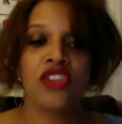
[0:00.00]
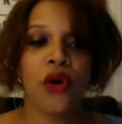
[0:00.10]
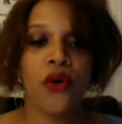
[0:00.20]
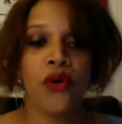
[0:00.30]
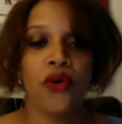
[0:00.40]

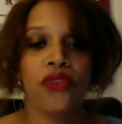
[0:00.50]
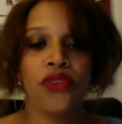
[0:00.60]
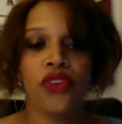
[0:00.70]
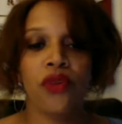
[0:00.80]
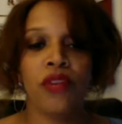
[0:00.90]

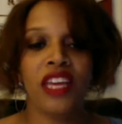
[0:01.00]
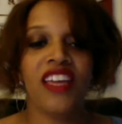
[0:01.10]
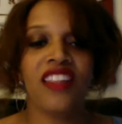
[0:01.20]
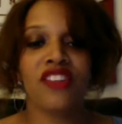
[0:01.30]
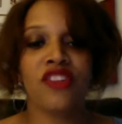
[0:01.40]
So,
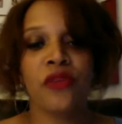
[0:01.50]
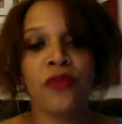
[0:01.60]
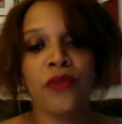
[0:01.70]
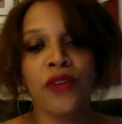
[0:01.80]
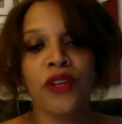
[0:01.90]
being the
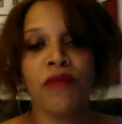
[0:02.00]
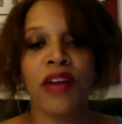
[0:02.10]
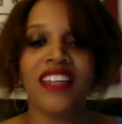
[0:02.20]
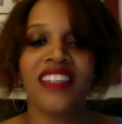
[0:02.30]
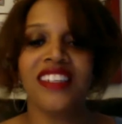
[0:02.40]
super
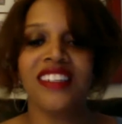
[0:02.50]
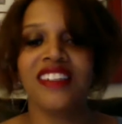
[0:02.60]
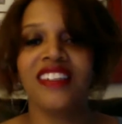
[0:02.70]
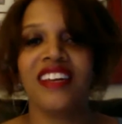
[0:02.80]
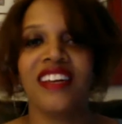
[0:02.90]

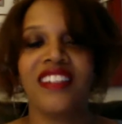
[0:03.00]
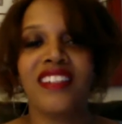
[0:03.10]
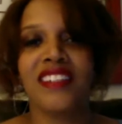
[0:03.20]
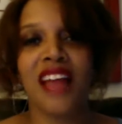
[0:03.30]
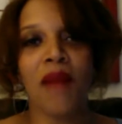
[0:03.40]
independent,
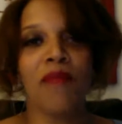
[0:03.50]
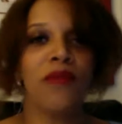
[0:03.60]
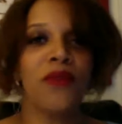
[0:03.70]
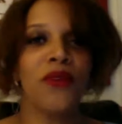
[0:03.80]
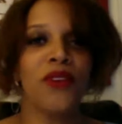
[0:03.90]

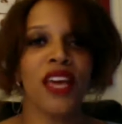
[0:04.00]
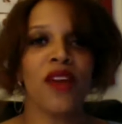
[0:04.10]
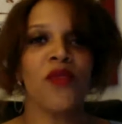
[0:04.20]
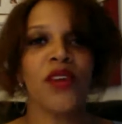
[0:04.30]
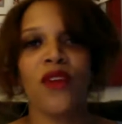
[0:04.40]
unstoppable,
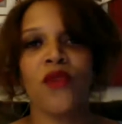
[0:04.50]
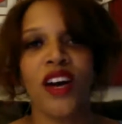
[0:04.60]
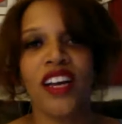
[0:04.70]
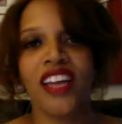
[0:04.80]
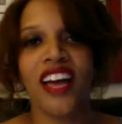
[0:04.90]
get what
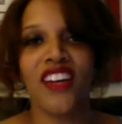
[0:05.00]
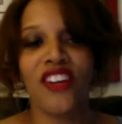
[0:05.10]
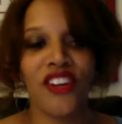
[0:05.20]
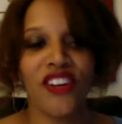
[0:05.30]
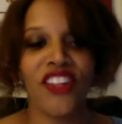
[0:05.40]
I want
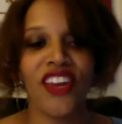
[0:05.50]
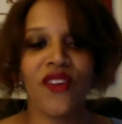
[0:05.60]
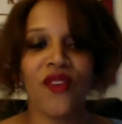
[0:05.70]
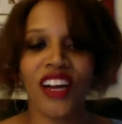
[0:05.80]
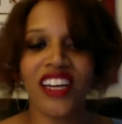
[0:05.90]
kind of
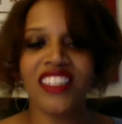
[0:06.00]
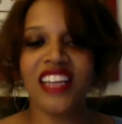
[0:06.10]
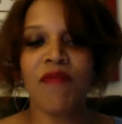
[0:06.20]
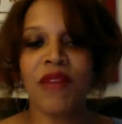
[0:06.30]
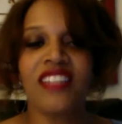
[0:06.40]
girl that I
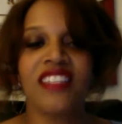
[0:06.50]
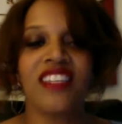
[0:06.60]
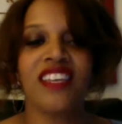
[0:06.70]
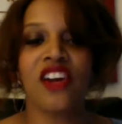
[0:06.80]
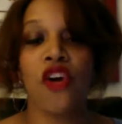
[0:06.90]
was, I
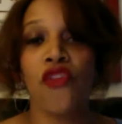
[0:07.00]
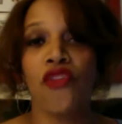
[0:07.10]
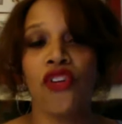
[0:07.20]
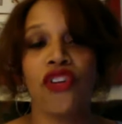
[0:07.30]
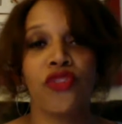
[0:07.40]
basically
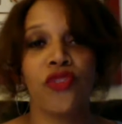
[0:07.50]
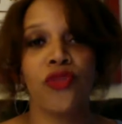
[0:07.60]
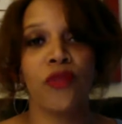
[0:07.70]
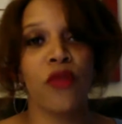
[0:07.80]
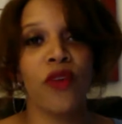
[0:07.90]
over
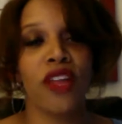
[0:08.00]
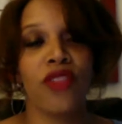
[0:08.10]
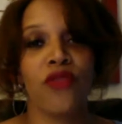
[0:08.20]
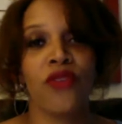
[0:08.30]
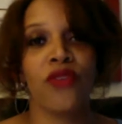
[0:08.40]
controlled my
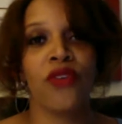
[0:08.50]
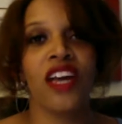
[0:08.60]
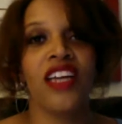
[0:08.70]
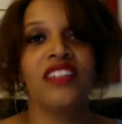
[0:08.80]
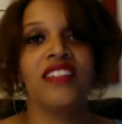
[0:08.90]
way
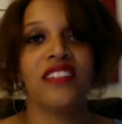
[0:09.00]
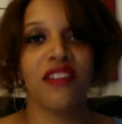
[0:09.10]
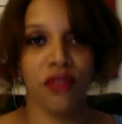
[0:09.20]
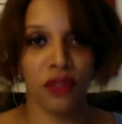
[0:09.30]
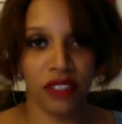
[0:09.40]
through
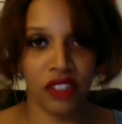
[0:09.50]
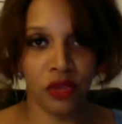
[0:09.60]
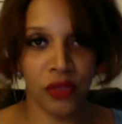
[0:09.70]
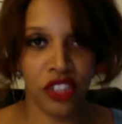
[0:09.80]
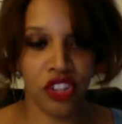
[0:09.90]

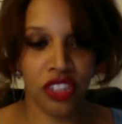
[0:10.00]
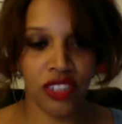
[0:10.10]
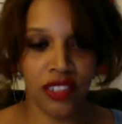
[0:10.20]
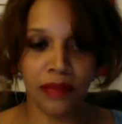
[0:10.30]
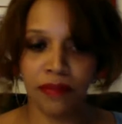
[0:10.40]
several
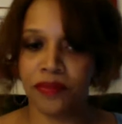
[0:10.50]
situations.